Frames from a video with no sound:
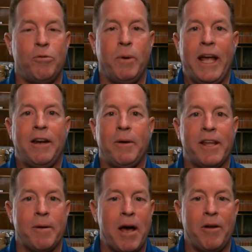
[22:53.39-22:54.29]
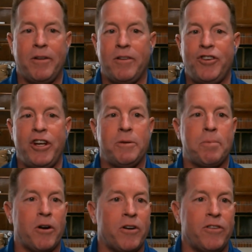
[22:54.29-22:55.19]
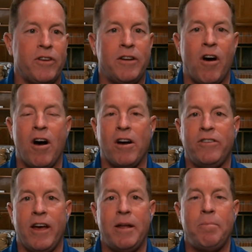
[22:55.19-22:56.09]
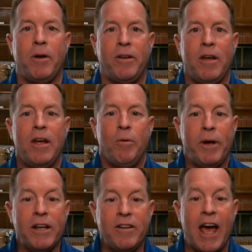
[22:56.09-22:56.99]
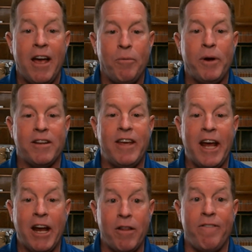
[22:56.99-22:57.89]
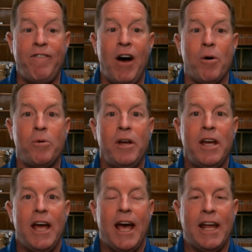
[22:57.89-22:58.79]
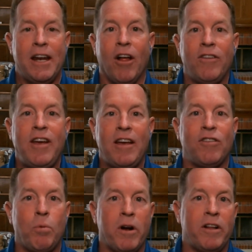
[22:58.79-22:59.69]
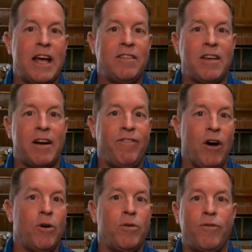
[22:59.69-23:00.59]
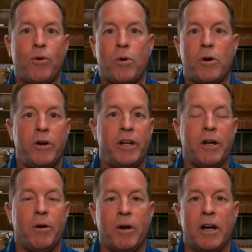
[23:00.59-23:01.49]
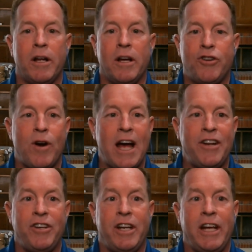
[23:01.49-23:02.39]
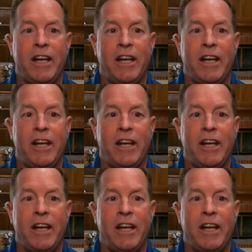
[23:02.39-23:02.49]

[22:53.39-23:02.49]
We can't do anything about cheeseburgers and dogs yet, but we can take care of the phone, and all it takes is one glance at a phone for a tragedy